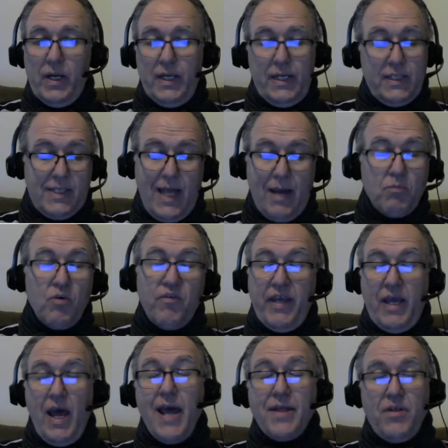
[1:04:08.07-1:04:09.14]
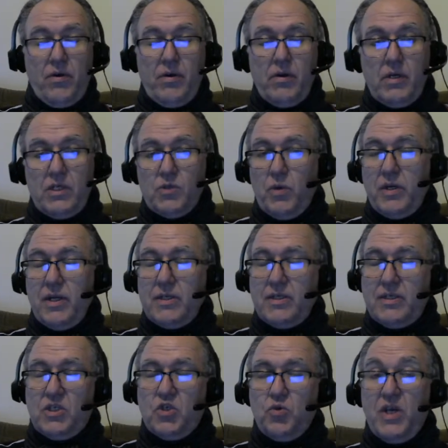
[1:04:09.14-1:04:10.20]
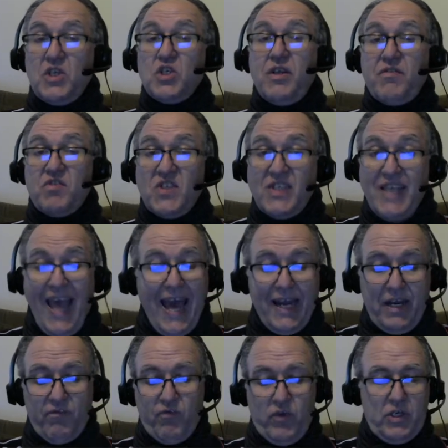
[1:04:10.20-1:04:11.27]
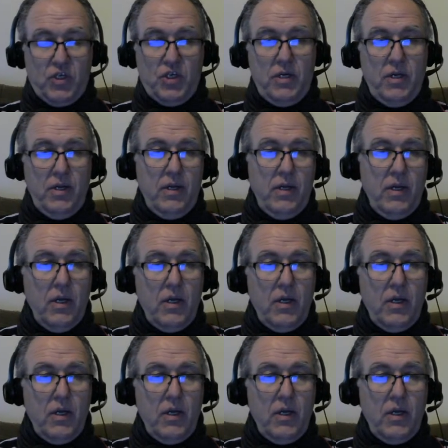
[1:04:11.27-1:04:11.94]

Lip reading: Well, it's not moving either, because we're in a situation of static friction.